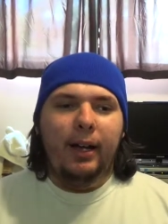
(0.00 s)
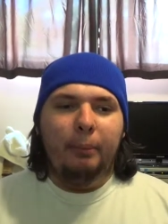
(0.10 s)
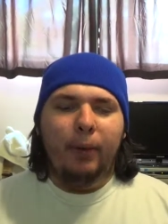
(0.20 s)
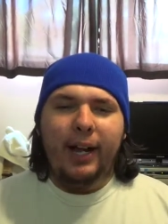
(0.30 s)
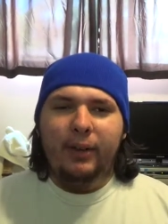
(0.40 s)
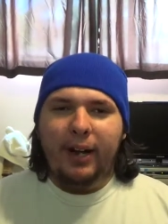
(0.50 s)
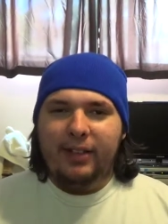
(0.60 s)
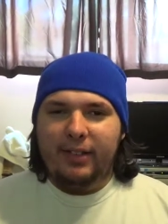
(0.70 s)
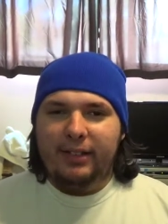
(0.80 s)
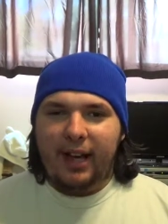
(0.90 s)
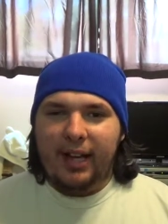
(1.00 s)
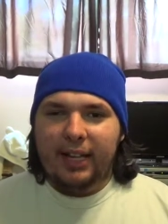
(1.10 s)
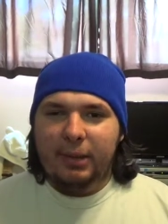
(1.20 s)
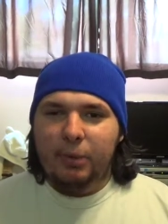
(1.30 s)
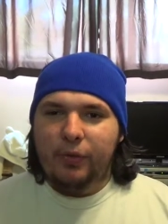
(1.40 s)
Bryan Cranston
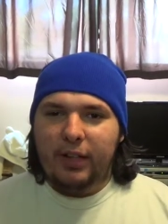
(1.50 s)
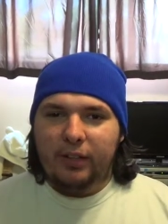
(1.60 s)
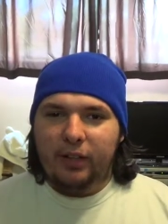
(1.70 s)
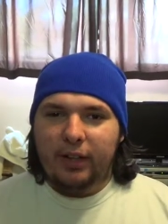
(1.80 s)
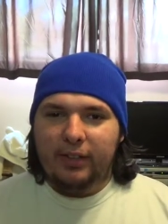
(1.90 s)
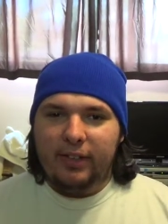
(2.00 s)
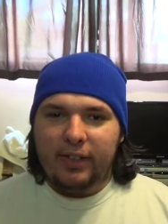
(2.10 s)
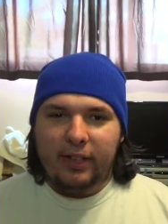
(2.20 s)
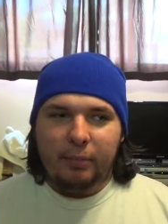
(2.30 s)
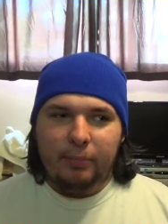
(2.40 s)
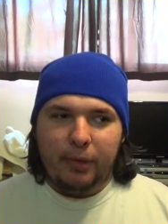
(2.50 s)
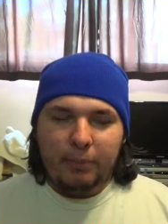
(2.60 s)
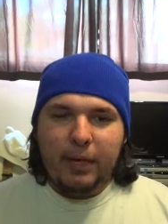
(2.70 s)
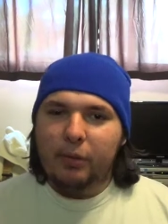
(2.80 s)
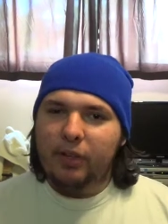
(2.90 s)
dying in the movie as early as he did, to
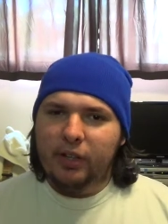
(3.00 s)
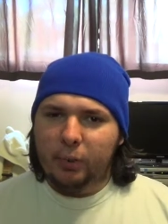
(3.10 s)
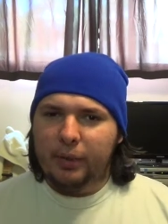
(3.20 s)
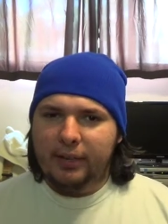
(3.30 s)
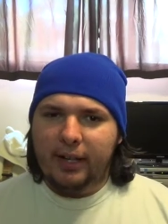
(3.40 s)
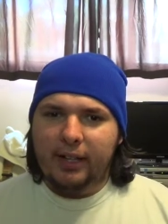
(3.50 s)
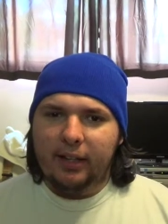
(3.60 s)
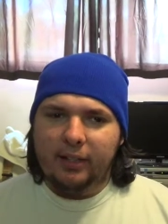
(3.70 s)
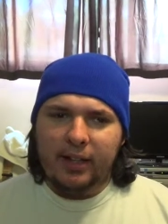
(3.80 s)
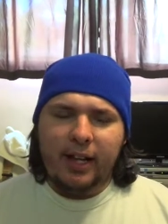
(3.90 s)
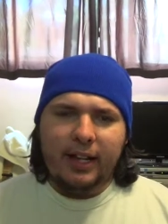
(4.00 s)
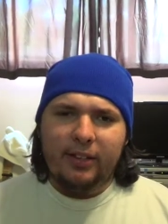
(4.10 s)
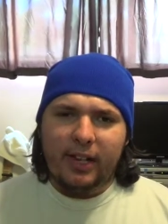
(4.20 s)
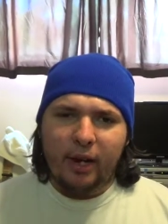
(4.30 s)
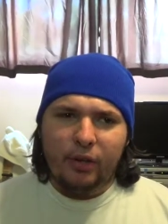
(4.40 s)
me, was a little ridiculous. I thought
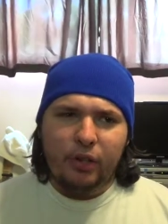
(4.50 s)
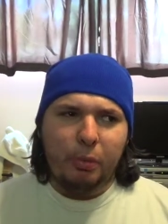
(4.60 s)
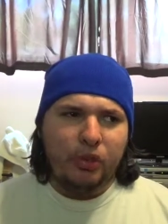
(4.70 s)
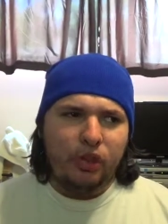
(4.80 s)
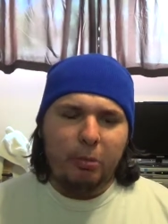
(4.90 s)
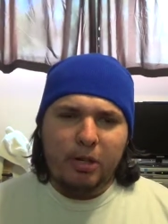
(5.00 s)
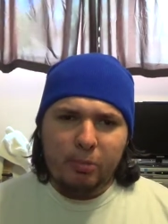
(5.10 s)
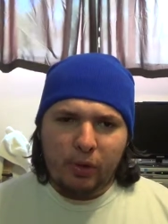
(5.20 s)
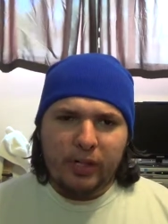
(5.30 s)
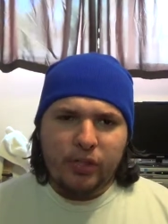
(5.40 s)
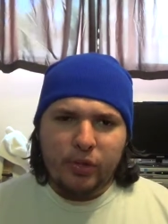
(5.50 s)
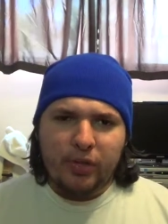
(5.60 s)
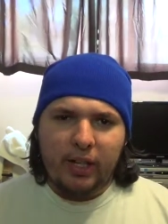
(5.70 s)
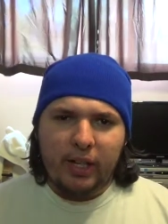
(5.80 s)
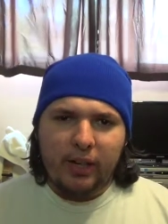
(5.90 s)
his character was so much more
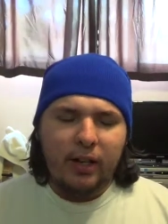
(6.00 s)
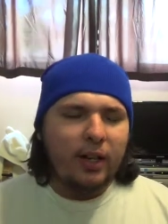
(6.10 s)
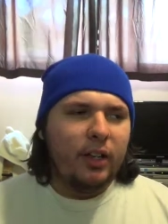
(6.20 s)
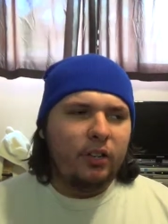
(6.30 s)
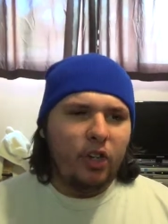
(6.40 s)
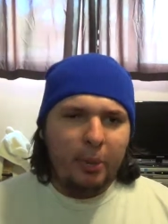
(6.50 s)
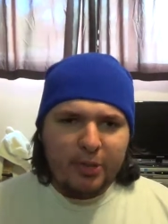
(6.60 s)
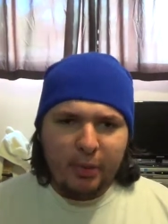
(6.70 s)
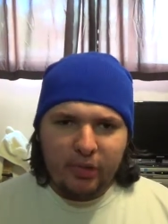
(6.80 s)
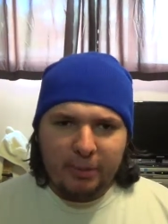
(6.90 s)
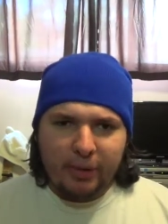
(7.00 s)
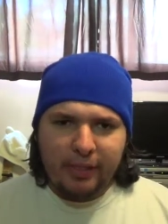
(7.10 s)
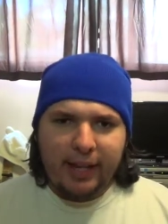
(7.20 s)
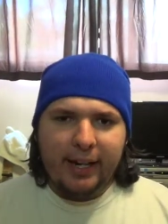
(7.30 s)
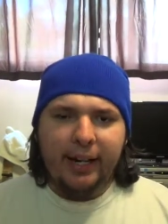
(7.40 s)
interesting, so much more
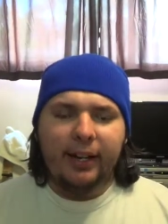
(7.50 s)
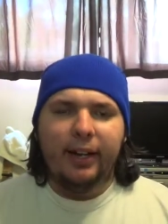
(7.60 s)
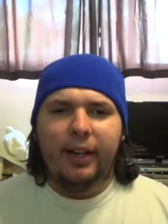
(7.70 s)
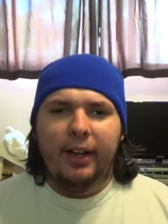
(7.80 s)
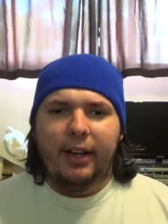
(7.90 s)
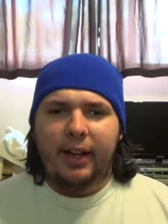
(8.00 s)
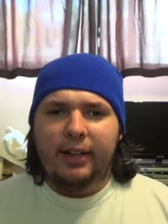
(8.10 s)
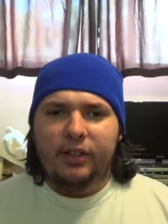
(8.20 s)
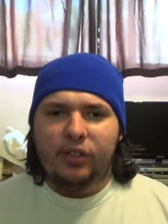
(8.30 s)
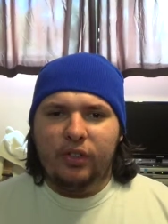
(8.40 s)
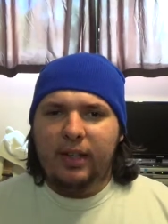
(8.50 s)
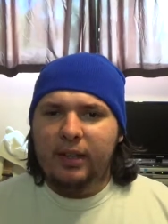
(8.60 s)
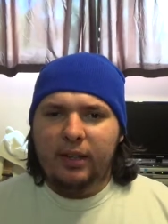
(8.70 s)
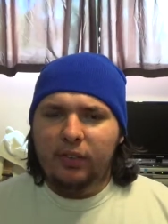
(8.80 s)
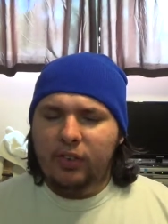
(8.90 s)
sympathetic, and just
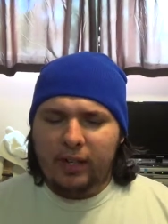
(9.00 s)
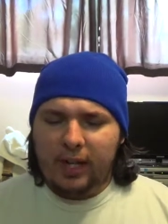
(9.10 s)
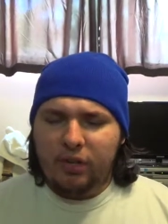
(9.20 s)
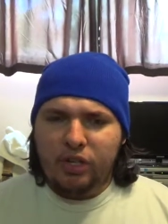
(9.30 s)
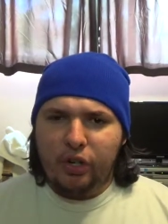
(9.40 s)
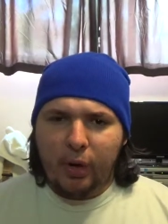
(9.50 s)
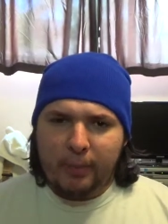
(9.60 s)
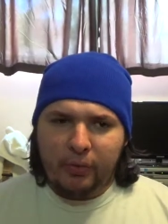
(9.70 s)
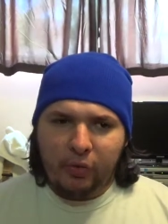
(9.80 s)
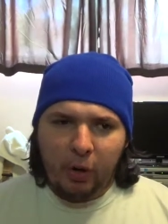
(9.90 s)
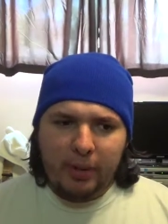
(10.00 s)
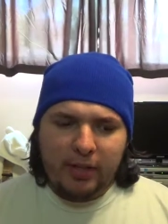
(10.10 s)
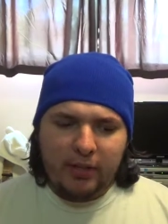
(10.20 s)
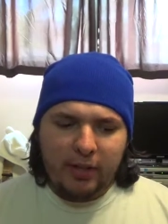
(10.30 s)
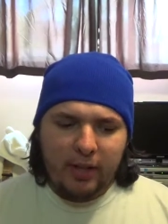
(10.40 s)
he just gave such a great
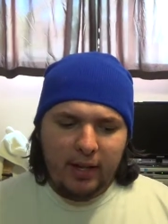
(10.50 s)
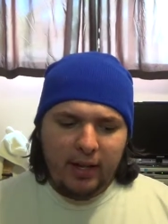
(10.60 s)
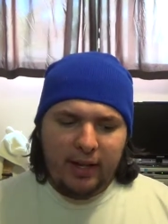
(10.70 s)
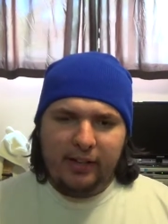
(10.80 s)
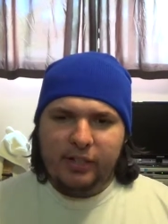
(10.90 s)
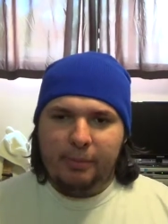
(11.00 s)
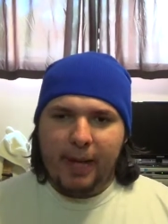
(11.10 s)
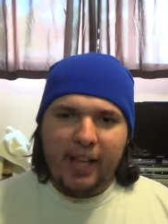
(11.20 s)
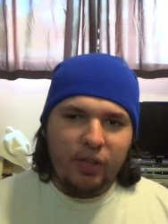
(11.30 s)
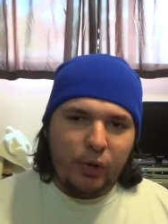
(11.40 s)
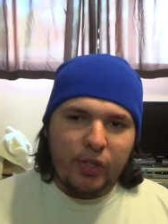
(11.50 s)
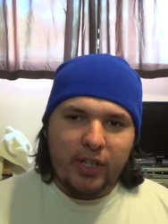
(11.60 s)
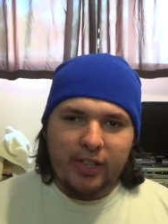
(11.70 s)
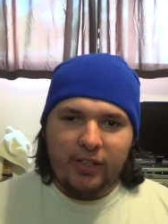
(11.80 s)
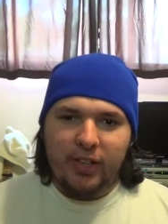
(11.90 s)
performance. And then to pass it over to
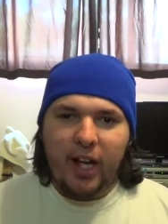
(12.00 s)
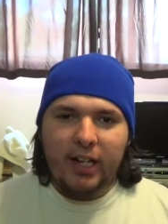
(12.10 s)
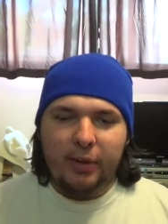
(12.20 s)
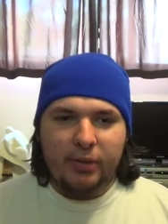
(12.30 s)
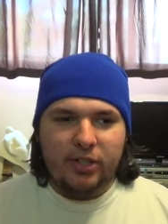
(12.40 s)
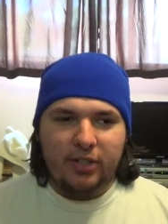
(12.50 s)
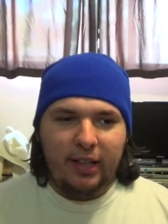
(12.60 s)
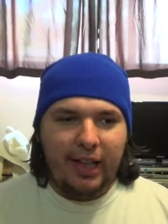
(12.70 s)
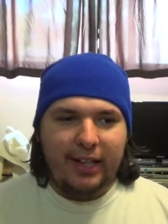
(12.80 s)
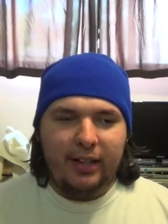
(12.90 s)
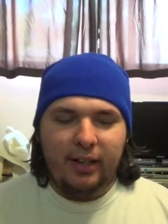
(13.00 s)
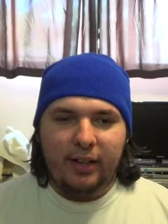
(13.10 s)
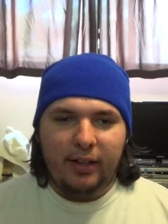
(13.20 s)
his son, it was just like,